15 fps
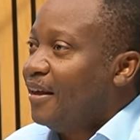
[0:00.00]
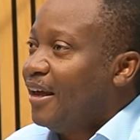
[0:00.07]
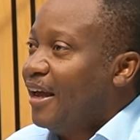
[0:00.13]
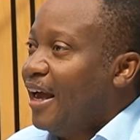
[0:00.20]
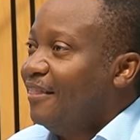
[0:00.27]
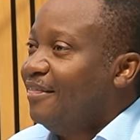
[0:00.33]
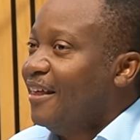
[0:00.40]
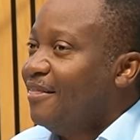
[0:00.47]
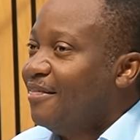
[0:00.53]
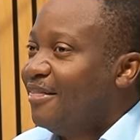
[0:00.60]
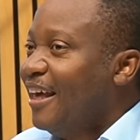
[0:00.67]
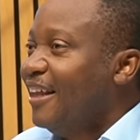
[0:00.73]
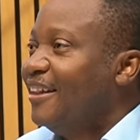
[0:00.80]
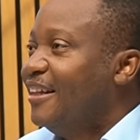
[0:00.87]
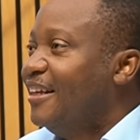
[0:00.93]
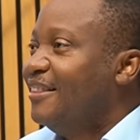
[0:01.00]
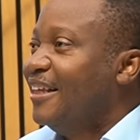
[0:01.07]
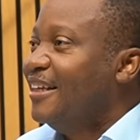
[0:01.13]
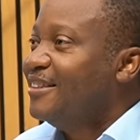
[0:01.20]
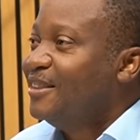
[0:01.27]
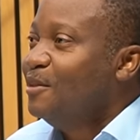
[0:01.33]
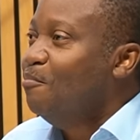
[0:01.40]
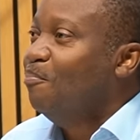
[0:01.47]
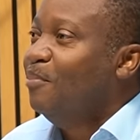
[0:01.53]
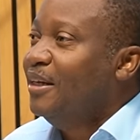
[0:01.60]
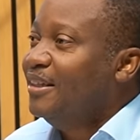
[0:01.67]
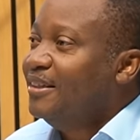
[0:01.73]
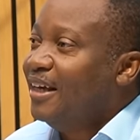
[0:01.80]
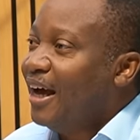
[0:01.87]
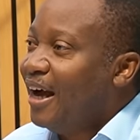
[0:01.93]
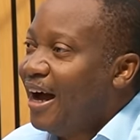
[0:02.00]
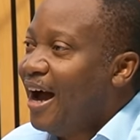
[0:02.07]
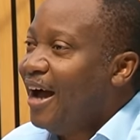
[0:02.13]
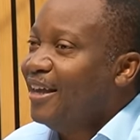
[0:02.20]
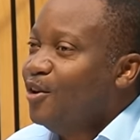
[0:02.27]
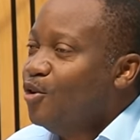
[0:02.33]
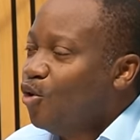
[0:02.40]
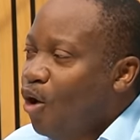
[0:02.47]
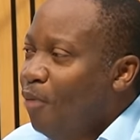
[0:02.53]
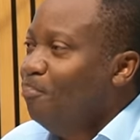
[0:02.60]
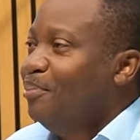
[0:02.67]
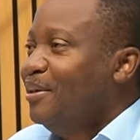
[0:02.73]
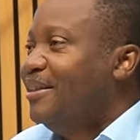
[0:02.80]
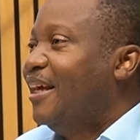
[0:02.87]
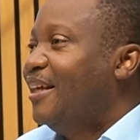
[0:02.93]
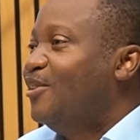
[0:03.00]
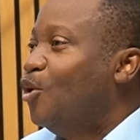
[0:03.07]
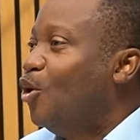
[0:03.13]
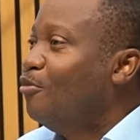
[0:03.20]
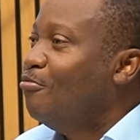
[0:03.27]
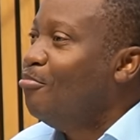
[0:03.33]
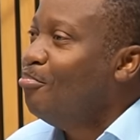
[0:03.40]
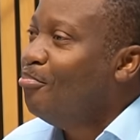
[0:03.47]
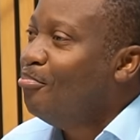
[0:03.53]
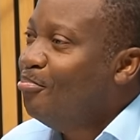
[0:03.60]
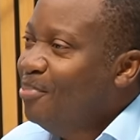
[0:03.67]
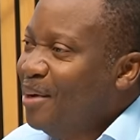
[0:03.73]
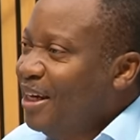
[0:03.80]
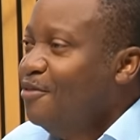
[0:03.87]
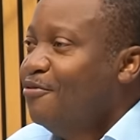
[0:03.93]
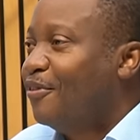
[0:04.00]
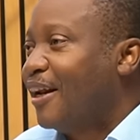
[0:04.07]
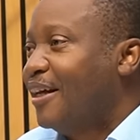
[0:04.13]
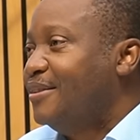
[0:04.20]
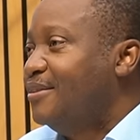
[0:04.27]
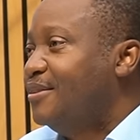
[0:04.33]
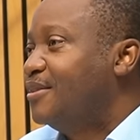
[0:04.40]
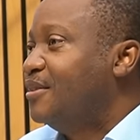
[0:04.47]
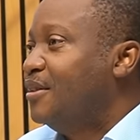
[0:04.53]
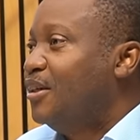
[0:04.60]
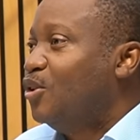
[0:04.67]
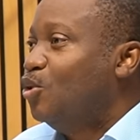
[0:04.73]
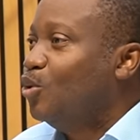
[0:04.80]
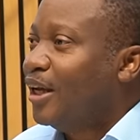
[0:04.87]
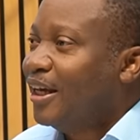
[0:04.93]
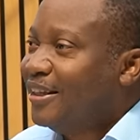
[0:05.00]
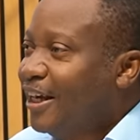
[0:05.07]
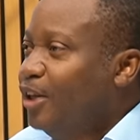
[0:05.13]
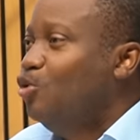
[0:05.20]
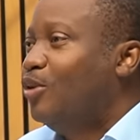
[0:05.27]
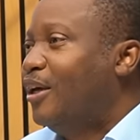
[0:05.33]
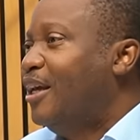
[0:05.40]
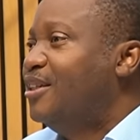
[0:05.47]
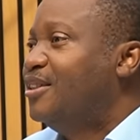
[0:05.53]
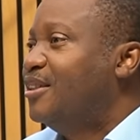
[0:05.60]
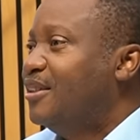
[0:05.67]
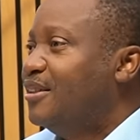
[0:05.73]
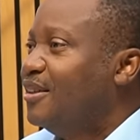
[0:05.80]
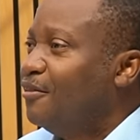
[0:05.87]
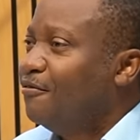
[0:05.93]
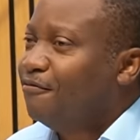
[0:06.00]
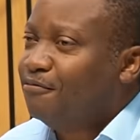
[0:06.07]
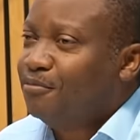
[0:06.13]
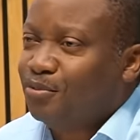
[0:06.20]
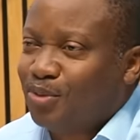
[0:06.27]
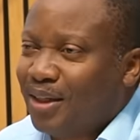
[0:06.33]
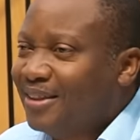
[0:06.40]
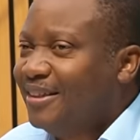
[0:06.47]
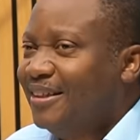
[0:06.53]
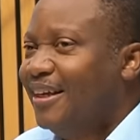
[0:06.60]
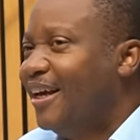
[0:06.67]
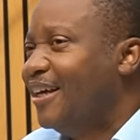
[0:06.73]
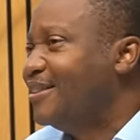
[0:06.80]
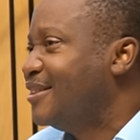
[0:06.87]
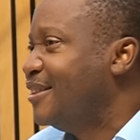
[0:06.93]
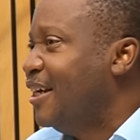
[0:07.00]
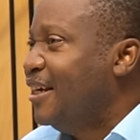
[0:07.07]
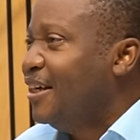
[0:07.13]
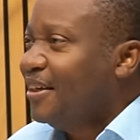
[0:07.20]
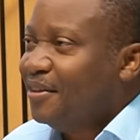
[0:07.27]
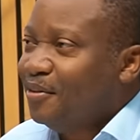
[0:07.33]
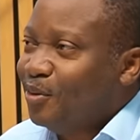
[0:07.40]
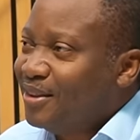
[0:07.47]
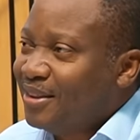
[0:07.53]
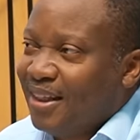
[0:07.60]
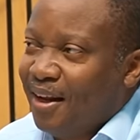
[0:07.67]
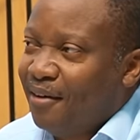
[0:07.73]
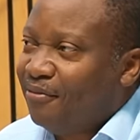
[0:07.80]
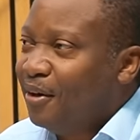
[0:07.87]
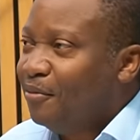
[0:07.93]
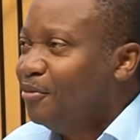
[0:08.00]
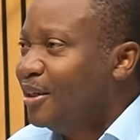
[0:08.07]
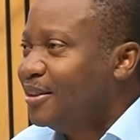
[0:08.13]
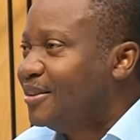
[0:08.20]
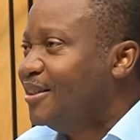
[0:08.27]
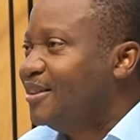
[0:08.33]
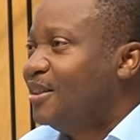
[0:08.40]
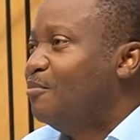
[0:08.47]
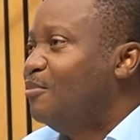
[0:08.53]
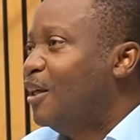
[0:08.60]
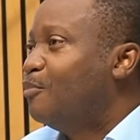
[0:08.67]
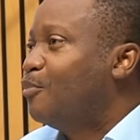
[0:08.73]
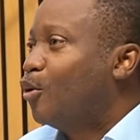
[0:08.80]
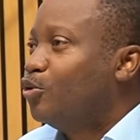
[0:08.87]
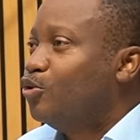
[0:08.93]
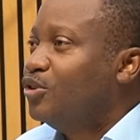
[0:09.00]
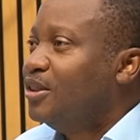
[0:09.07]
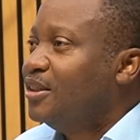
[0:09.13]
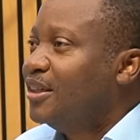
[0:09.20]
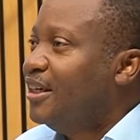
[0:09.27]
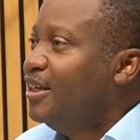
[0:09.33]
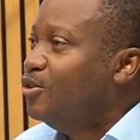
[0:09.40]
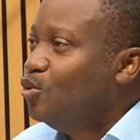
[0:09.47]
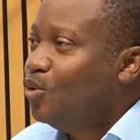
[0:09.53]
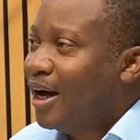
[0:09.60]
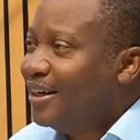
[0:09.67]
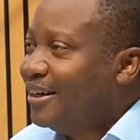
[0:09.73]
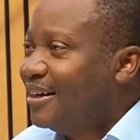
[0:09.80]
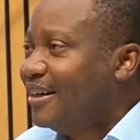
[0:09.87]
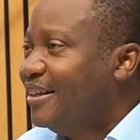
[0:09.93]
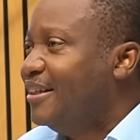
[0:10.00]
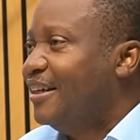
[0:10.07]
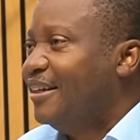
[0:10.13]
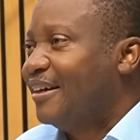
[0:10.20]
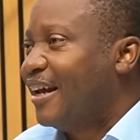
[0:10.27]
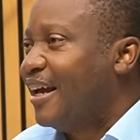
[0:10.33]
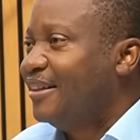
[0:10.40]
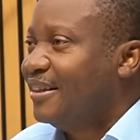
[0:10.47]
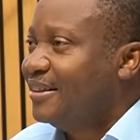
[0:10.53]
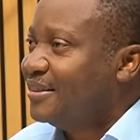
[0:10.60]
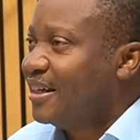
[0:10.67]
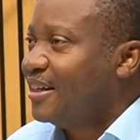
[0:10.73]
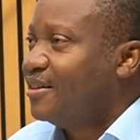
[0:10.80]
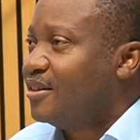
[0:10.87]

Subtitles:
And then thirdly, they simply are incompetent on many fronts. Look at education. They have 30 years, we still have a system that produces kids who can read and write, etc.